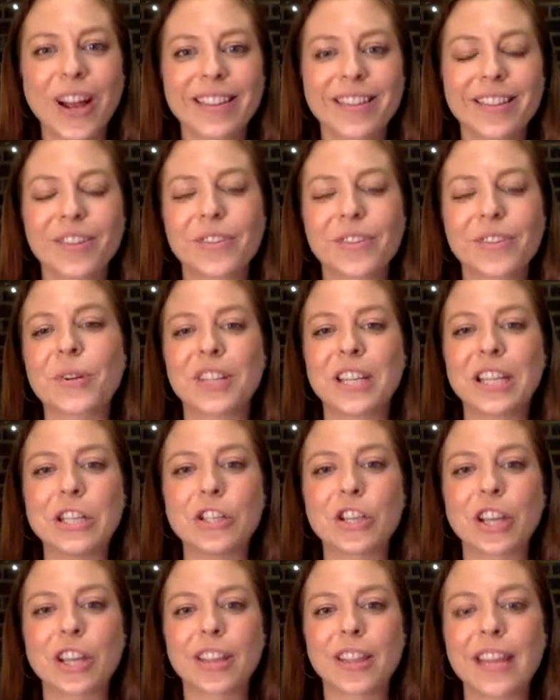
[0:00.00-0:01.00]
The strategic
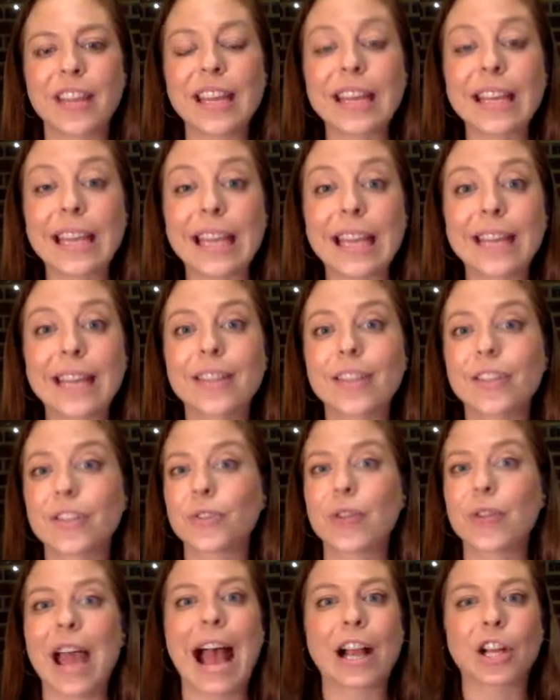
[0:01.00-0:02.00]
thinking, the
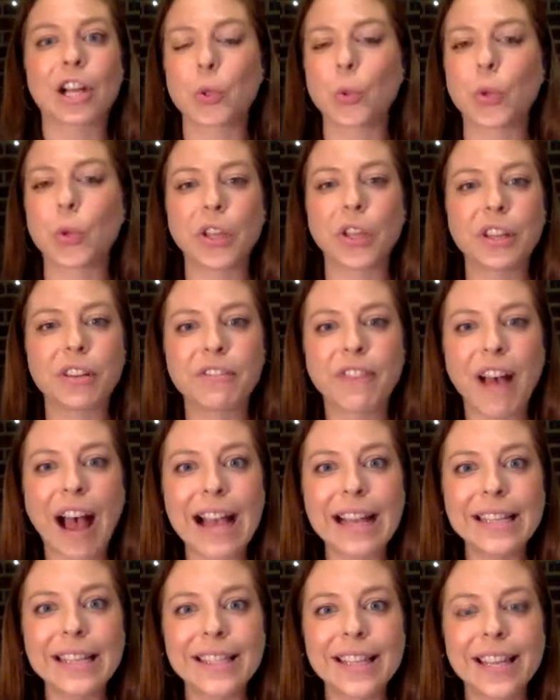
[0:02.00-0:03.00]
actual
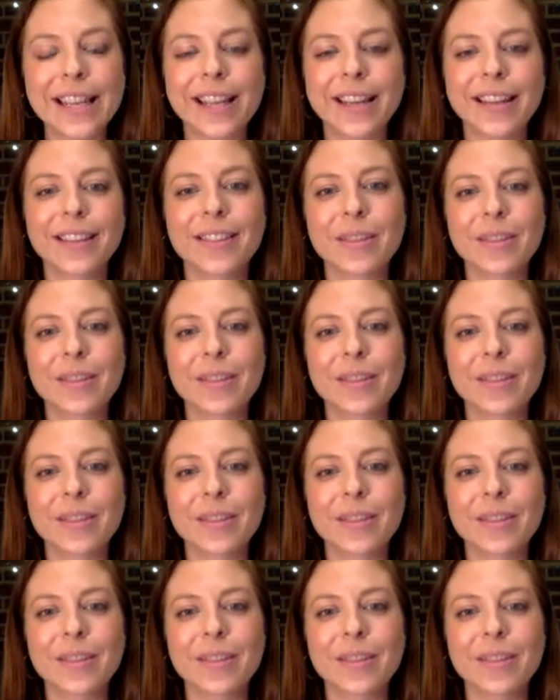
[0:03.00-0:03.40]
advising,